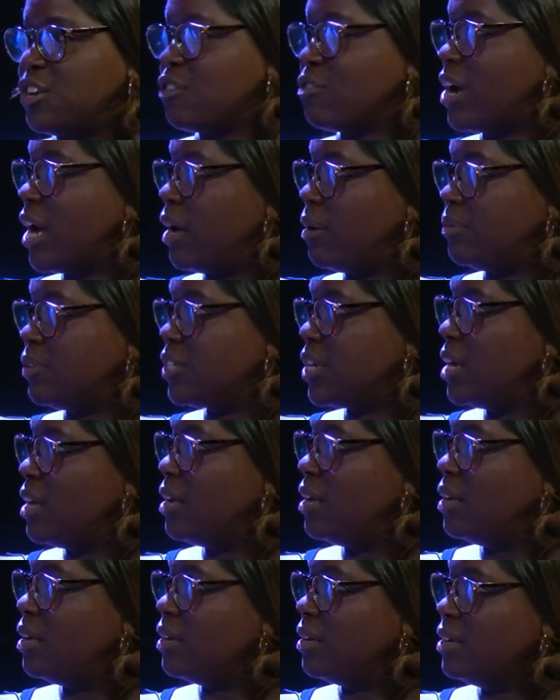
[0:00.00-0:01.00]
around,
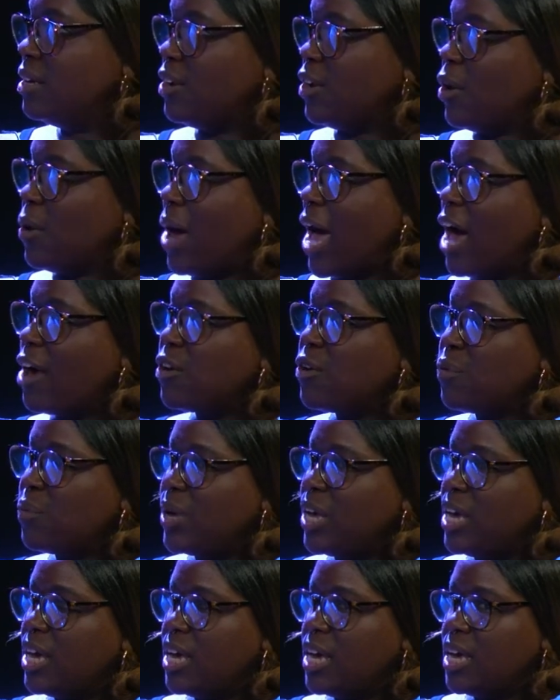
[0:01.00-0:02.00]
you know, how do
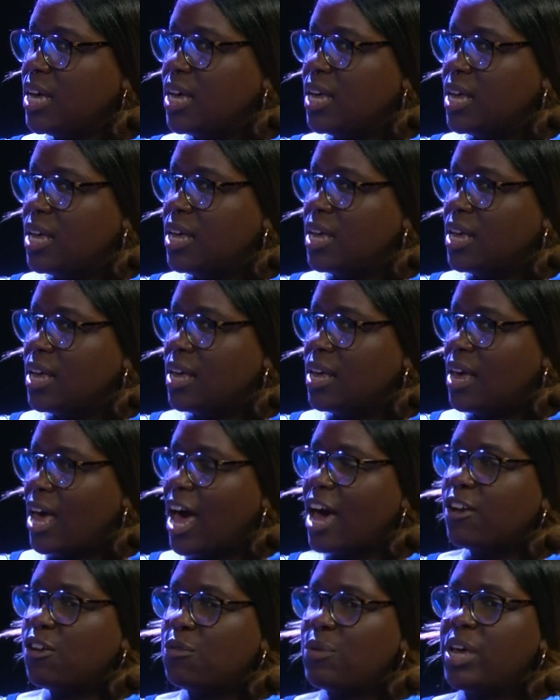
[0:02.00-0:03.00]
we
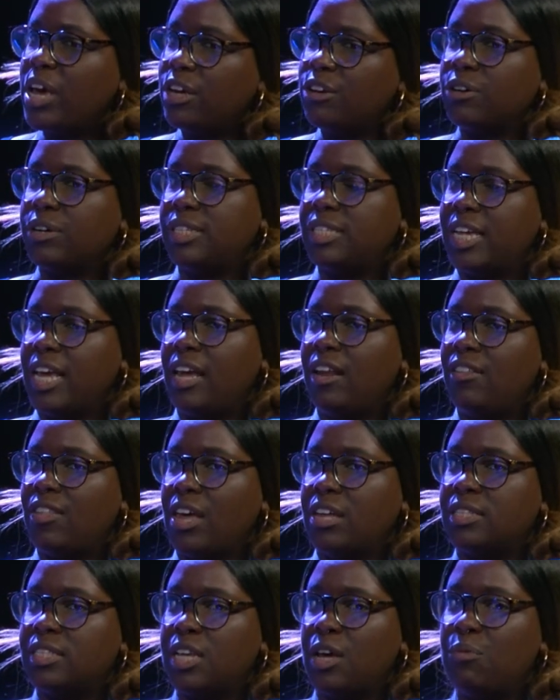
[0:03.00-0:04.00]
understand
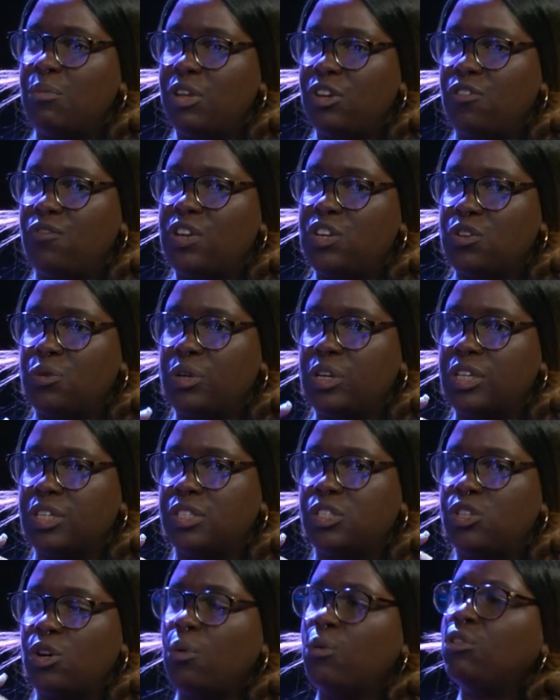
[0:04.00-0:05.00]
that some
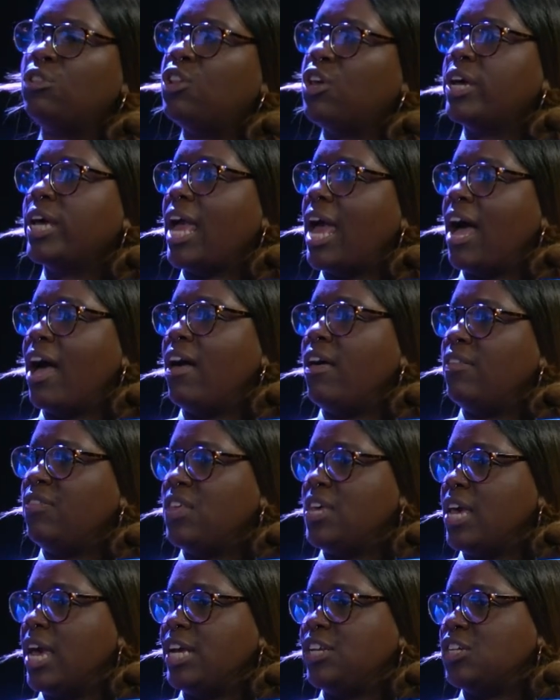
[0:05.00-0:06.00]
individuals don't look at
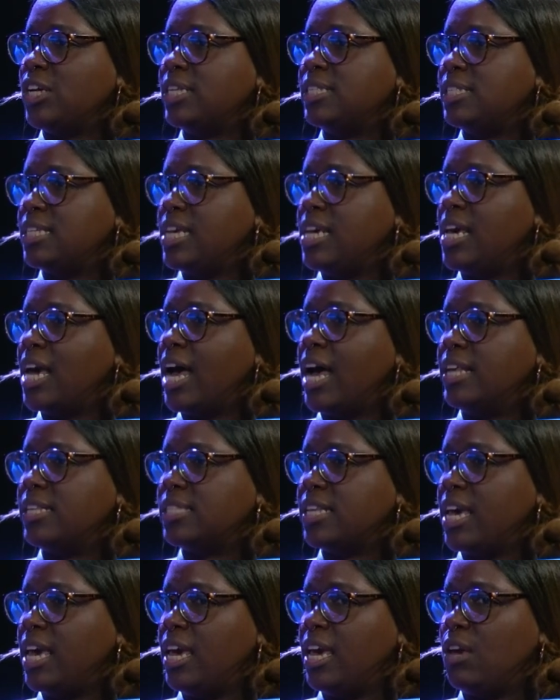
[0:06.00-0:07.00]
the HSC
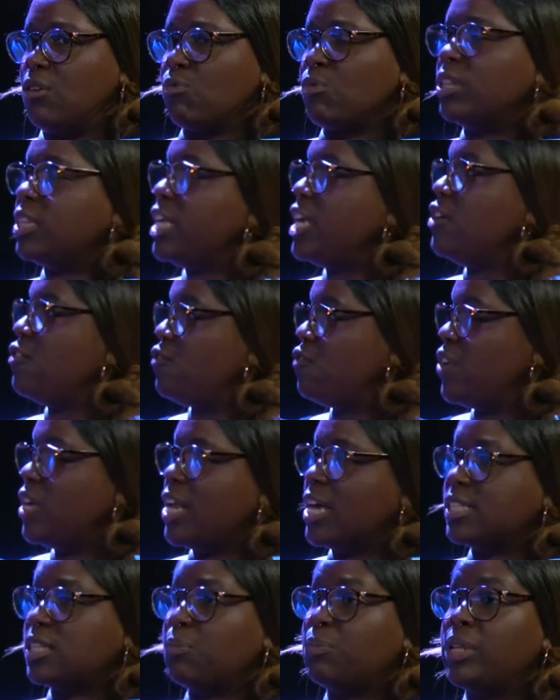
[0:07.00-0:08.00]
as a relief
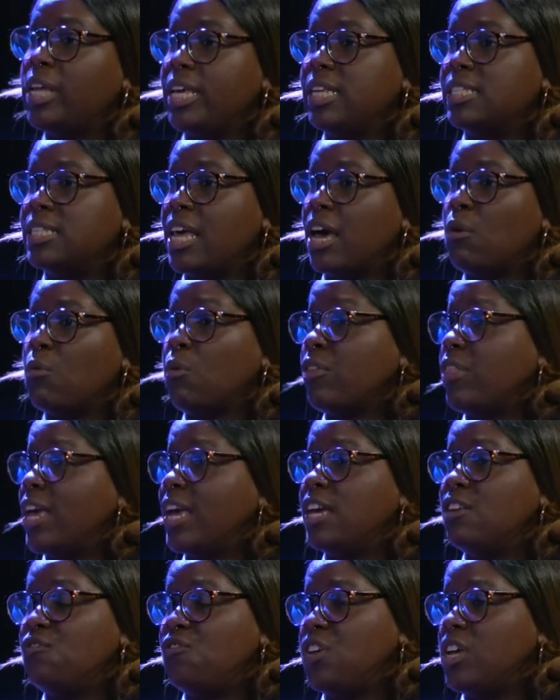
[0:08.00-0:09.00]
and as a place that where they
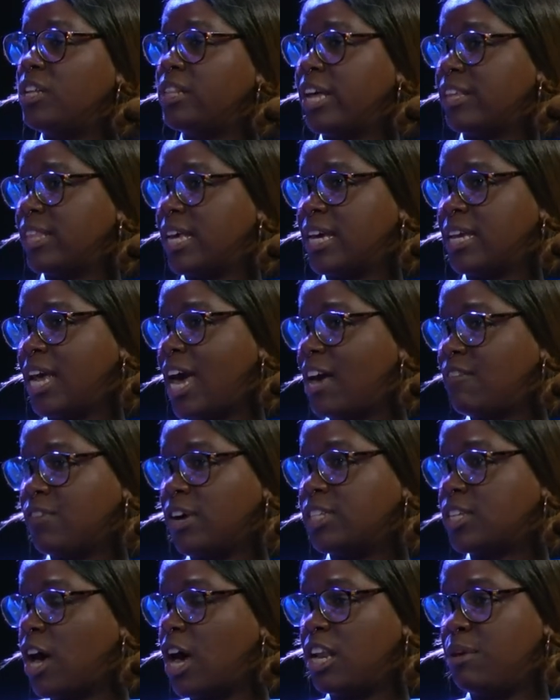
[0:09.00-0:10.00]
can feel like they can have
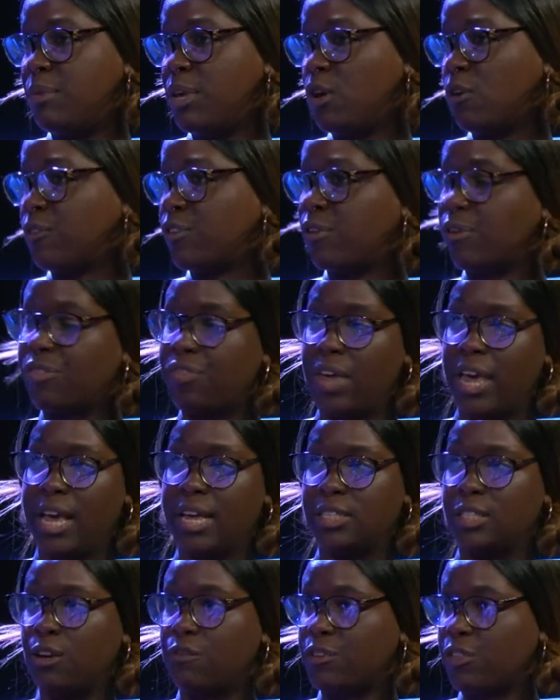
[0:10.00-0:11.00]
autonomy over their
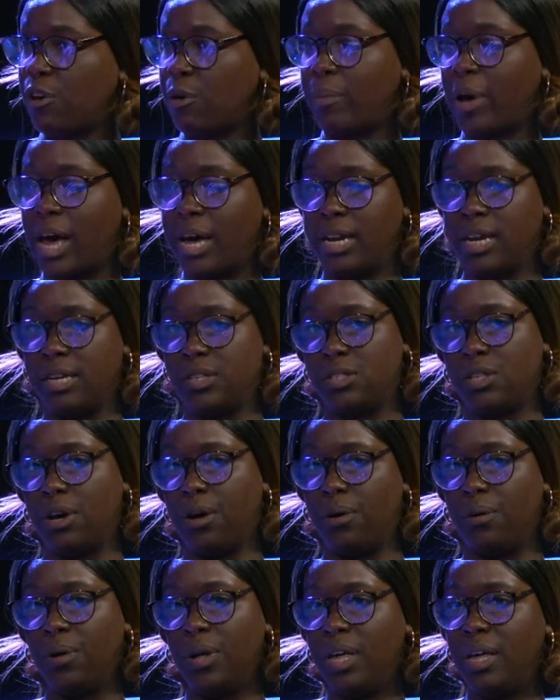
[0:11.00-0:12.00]
things and over their bodies?
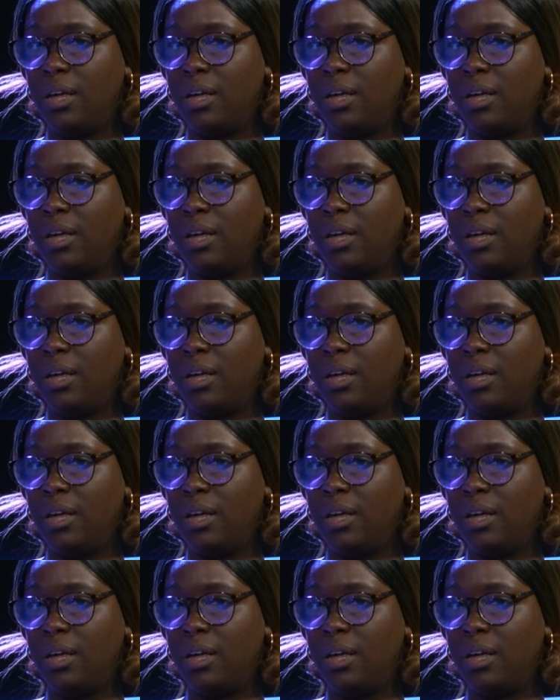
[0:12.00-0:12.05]
So